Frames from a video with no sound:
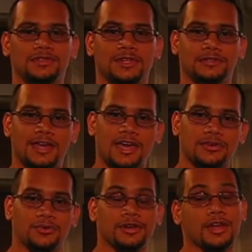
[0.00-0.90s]
this as
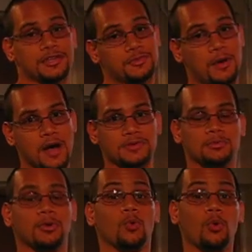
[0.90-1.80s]
accurate as
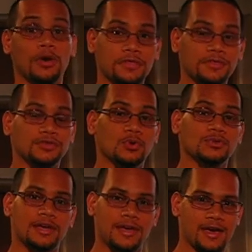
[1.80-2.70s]
possible with the
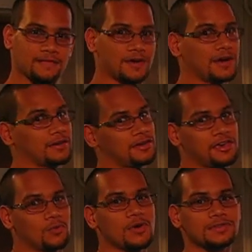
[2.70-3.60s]
tools I have. I
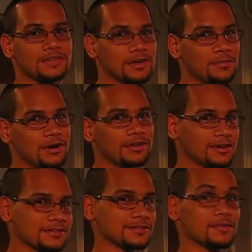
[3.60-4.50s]
can't waste any money
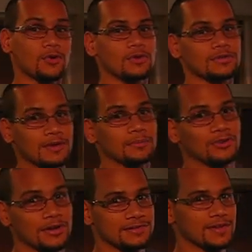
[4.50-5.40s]
because, of course, I'm
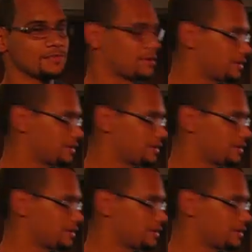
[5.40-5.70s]
trying to save